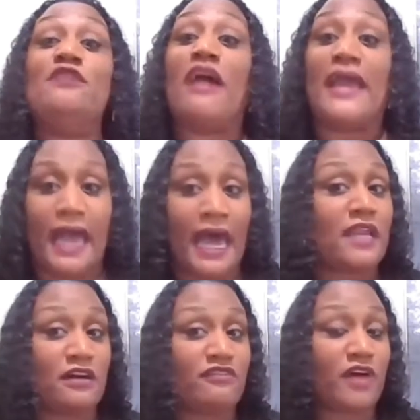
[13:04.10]
right out
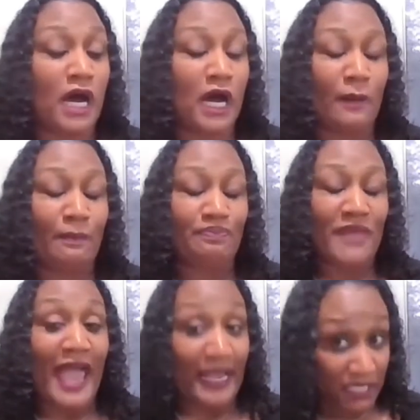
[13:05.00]
of
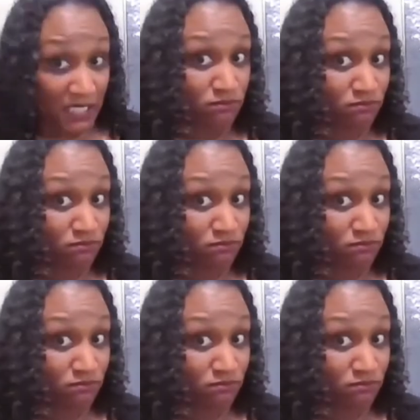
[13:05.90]
Hackett.